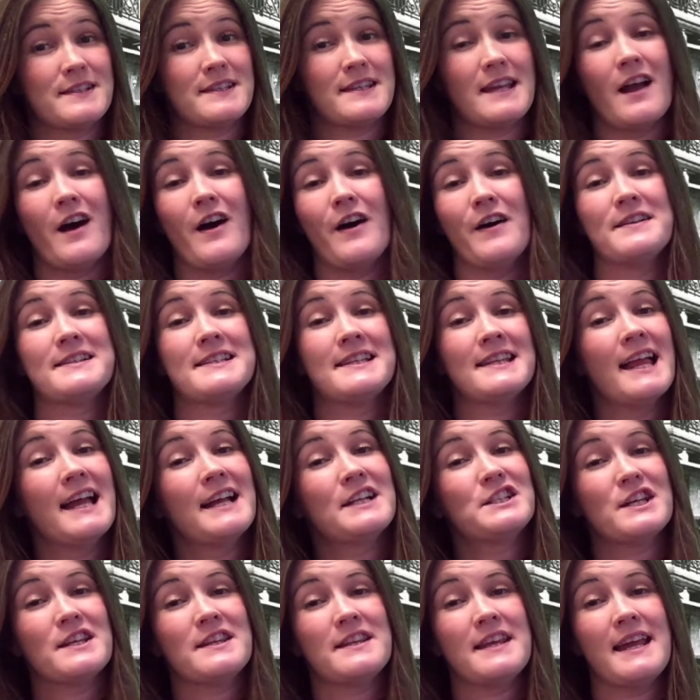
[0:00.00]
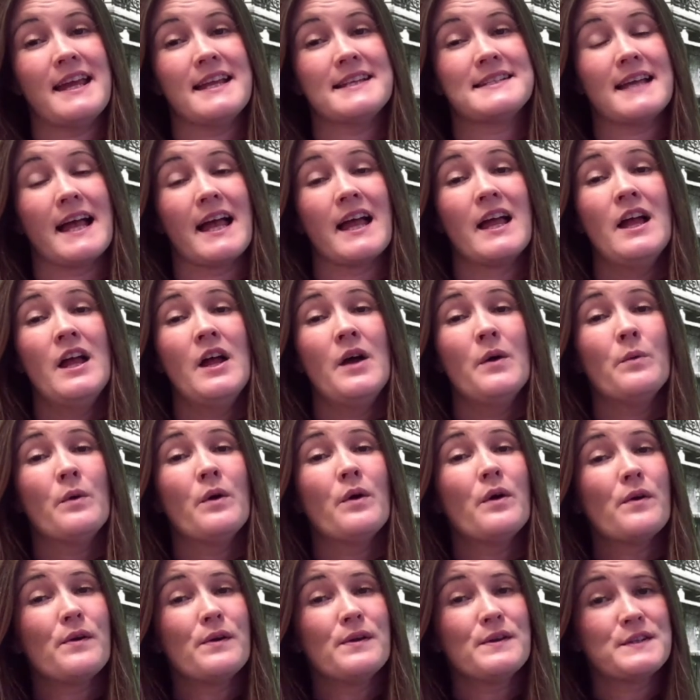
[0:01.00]
the Arts Lecture Theatre,
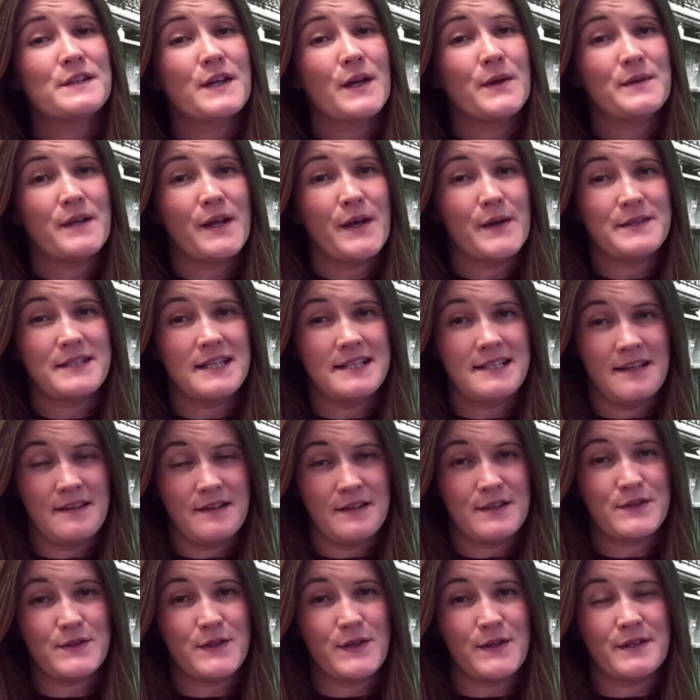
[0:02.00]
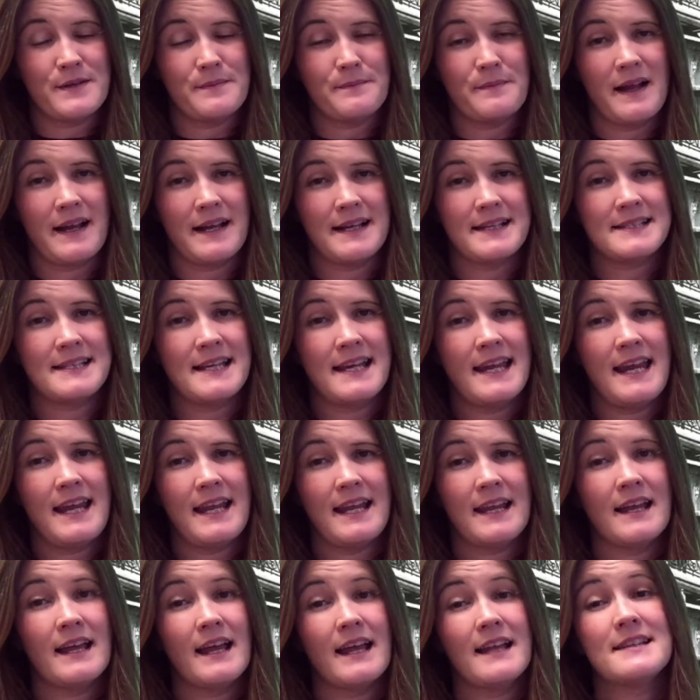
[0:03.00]
were also noted in the student
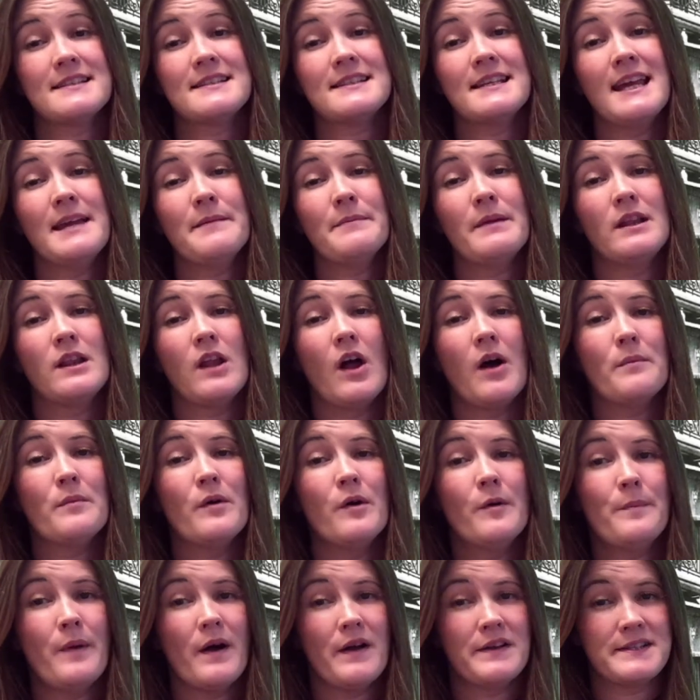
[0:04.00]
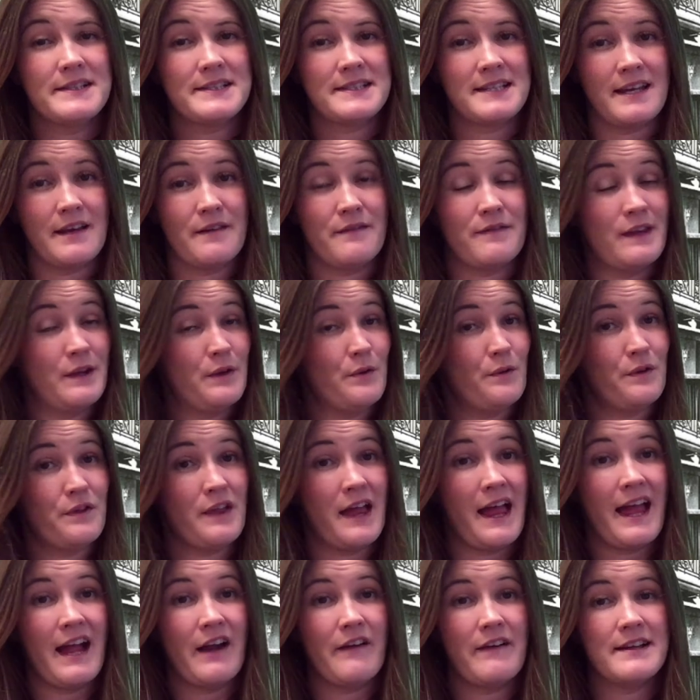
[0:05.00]
magazine and seem a lot more positive than other
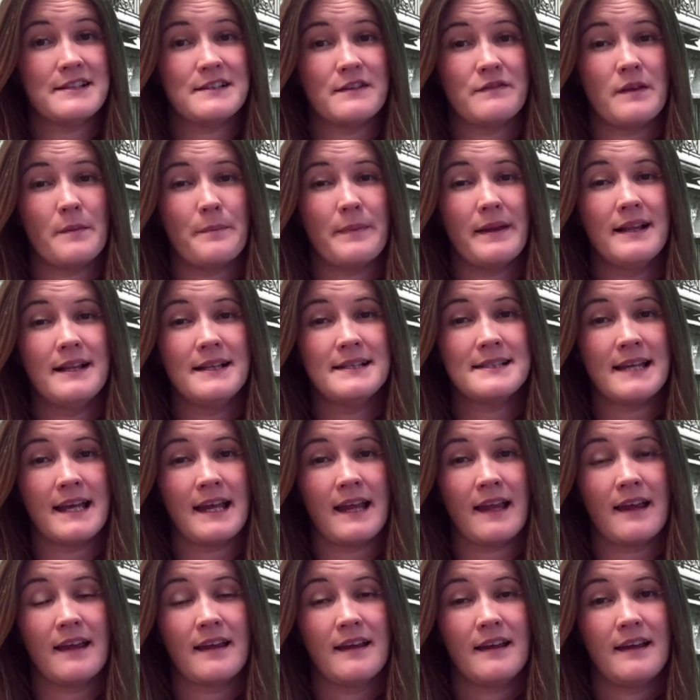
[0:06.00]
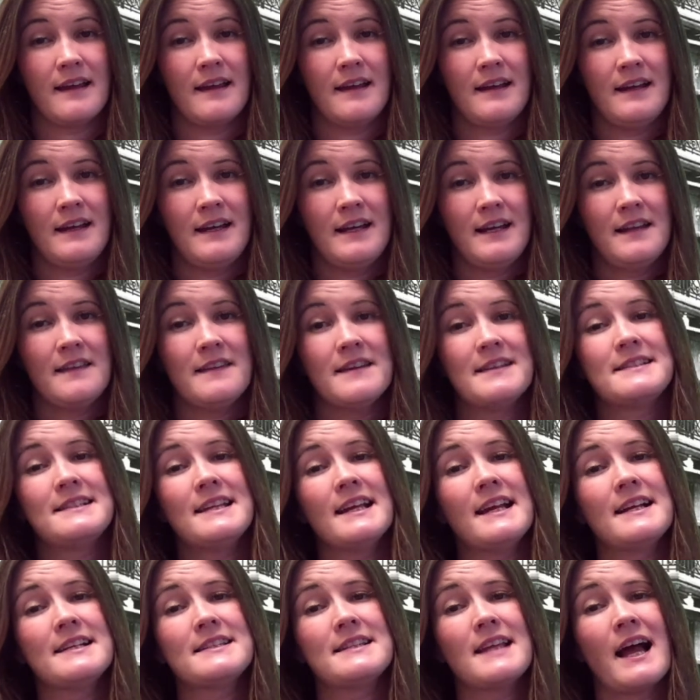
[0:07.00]
areas of the building. The
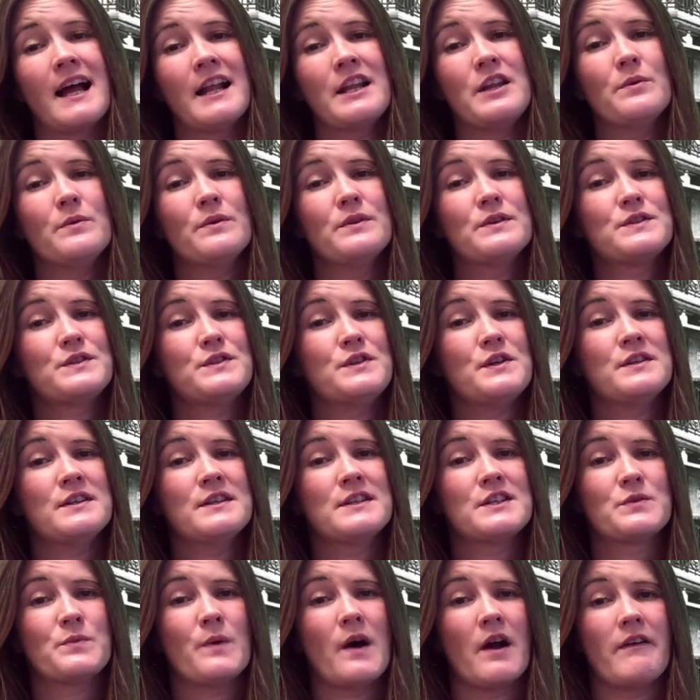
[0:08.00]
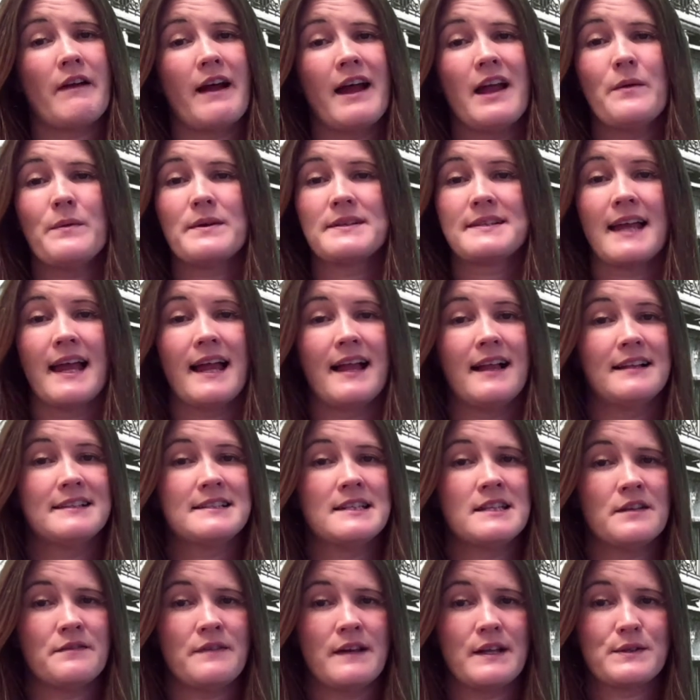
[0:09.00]
sixth annual student soiree was held
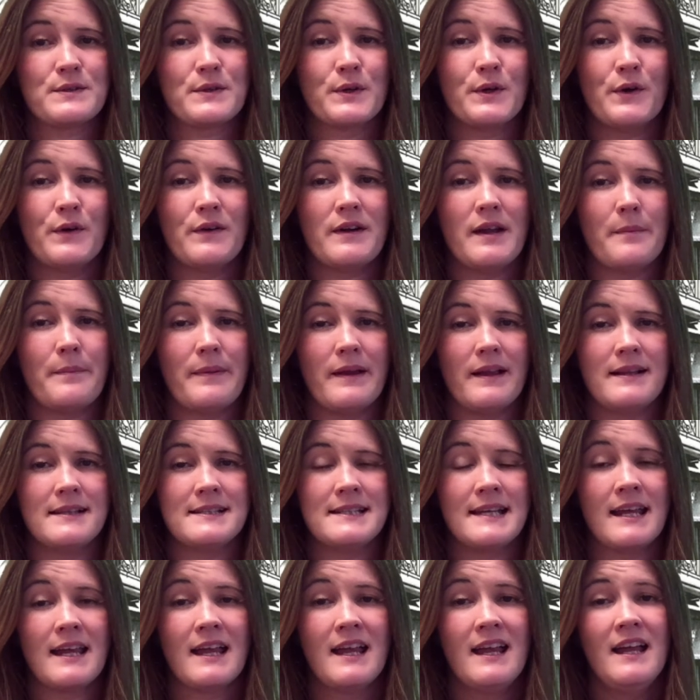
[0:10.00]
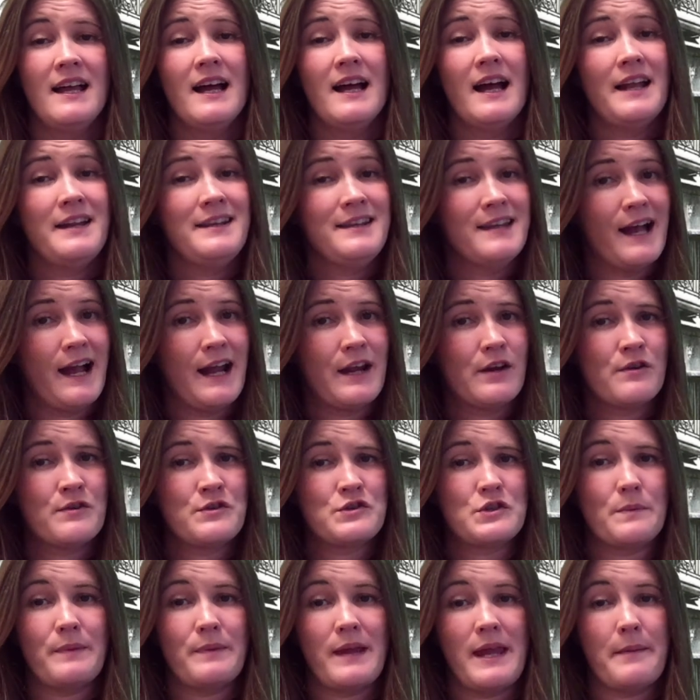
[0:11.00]
in the Victoria Building and
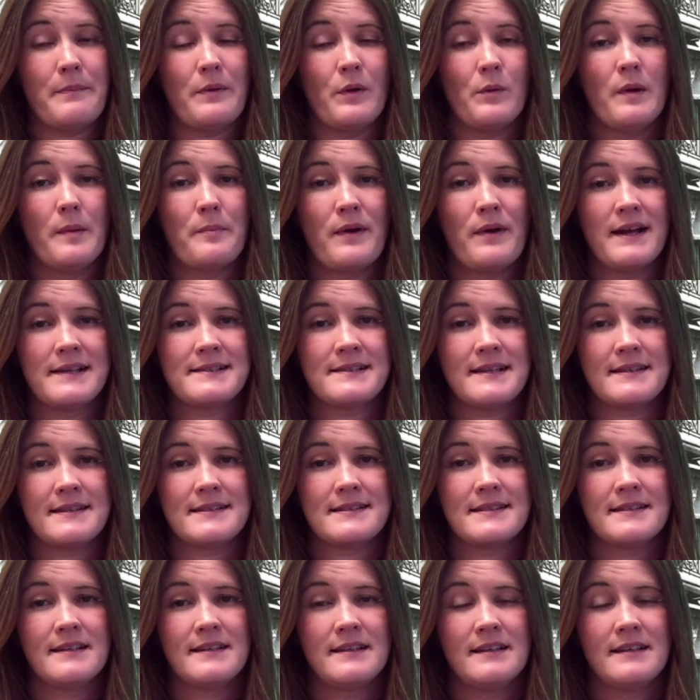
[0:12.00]
900 people were present.